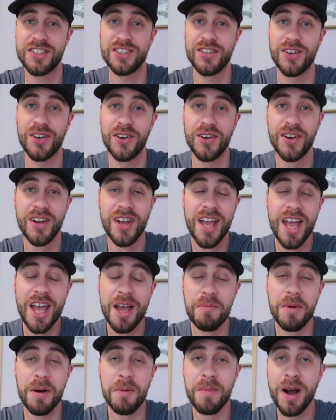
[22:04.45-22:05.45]
So
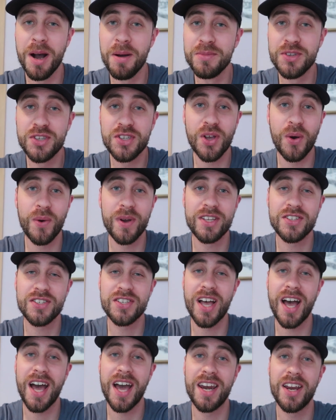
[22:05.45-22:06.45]
my mum's so
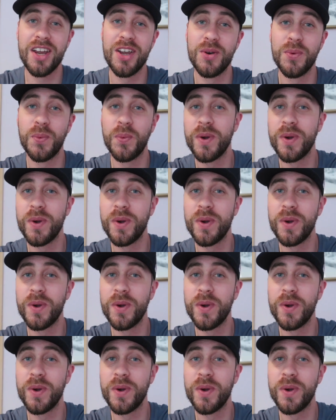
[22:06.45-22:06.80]
excited,